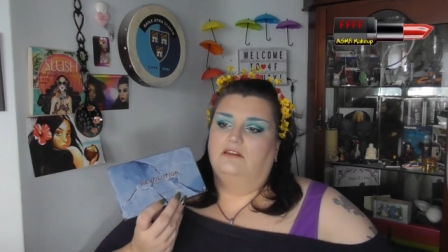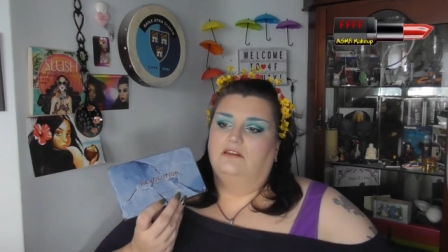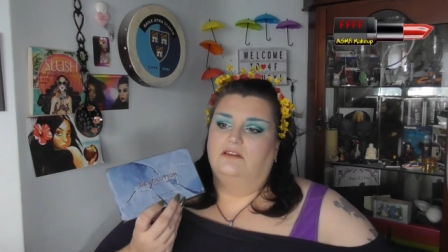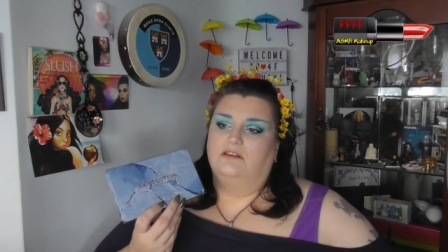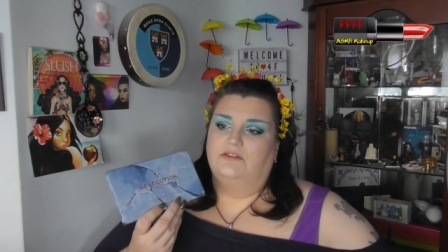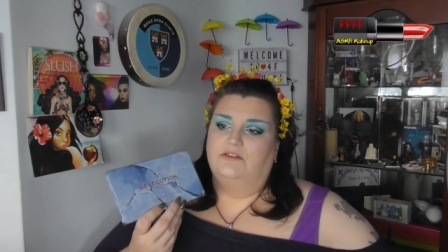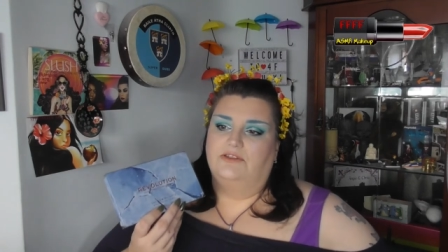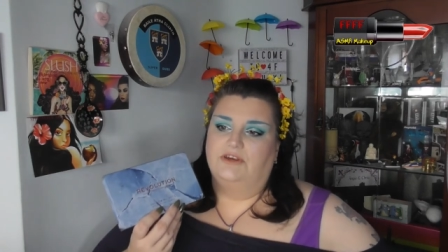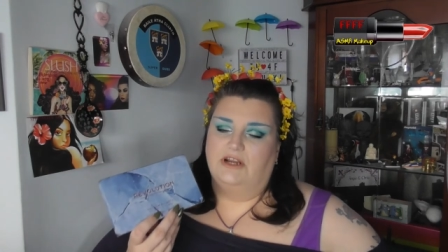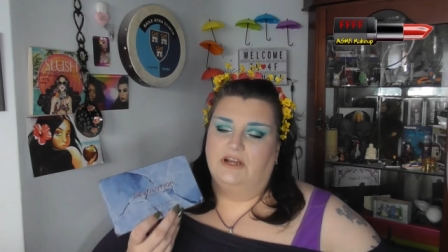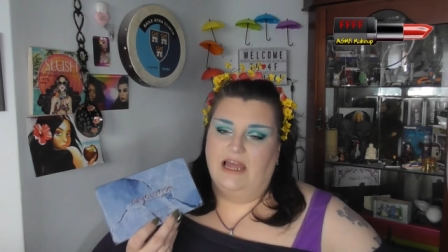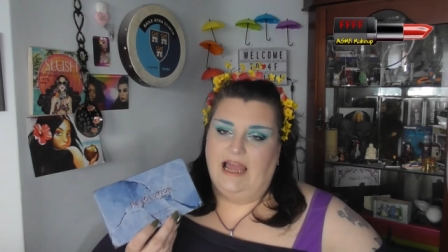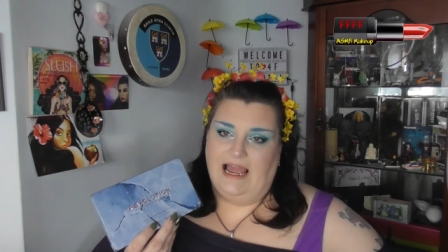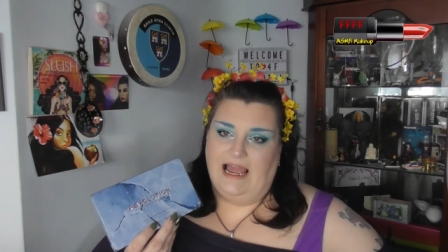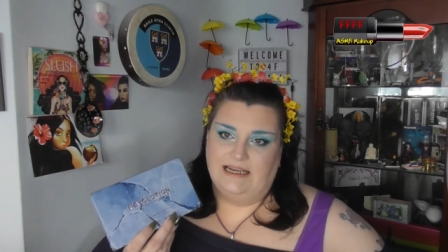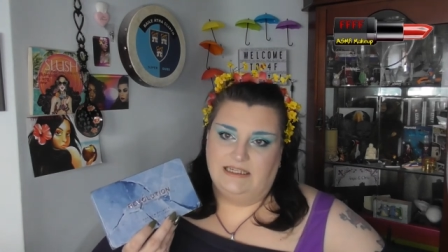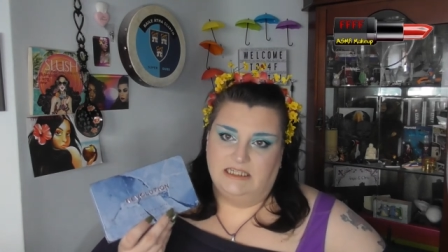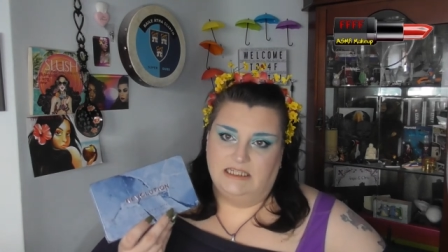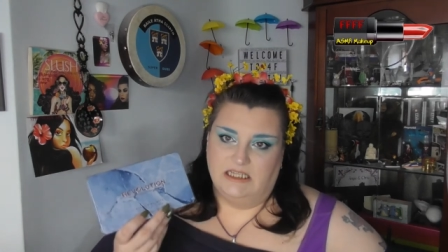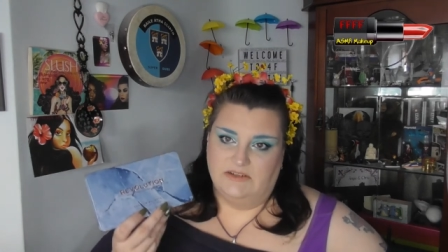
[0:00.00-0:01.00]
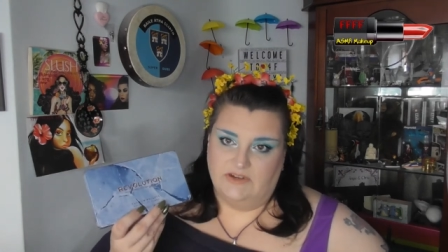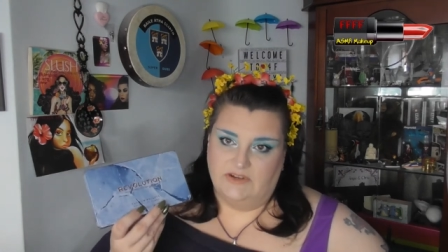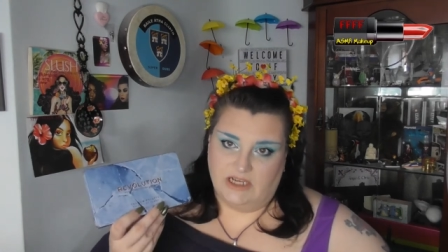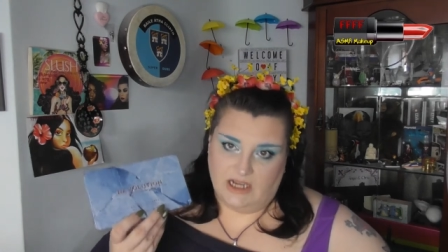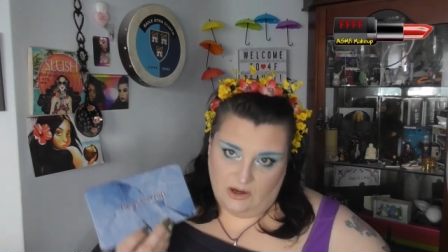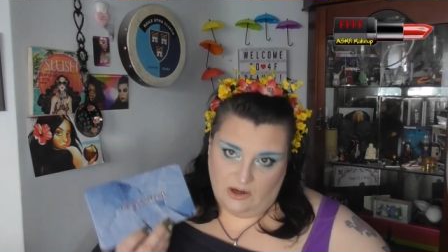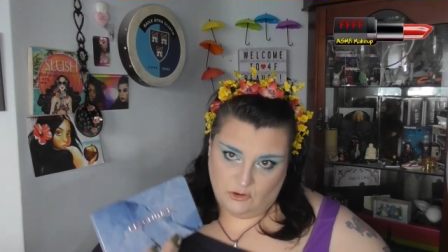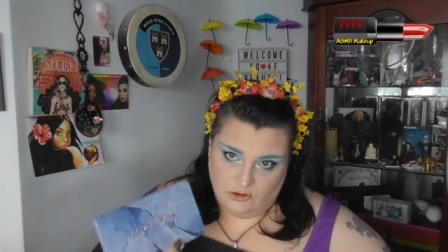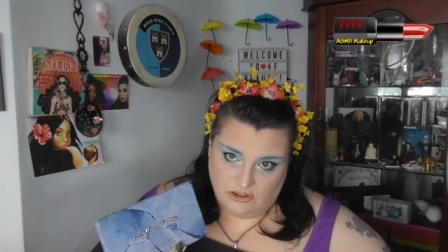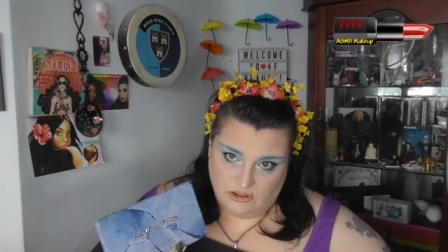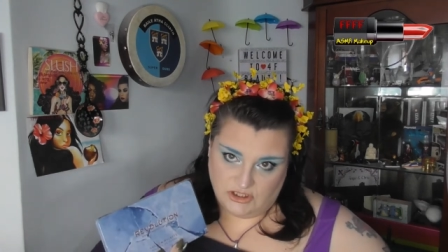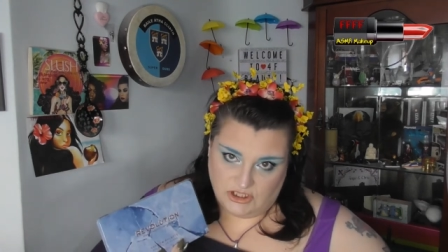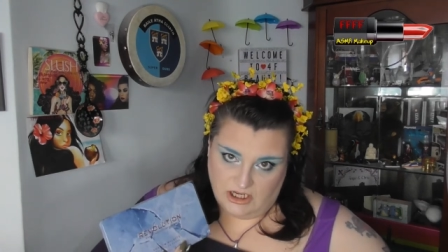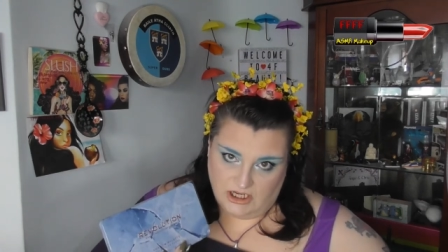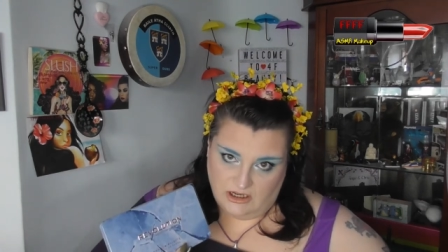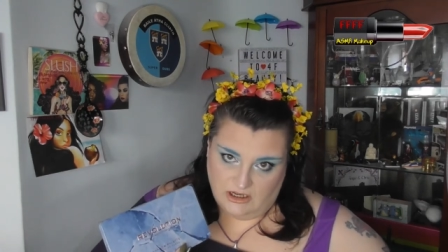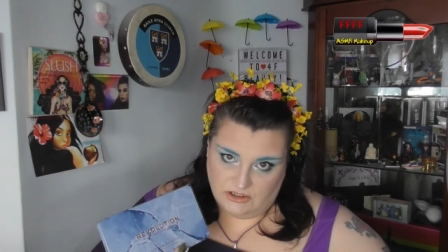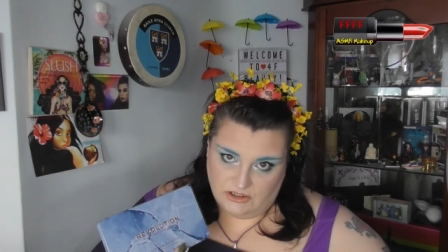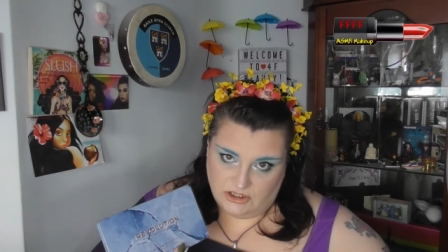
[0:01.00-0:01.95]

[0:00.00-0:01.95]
that I had to give a gold star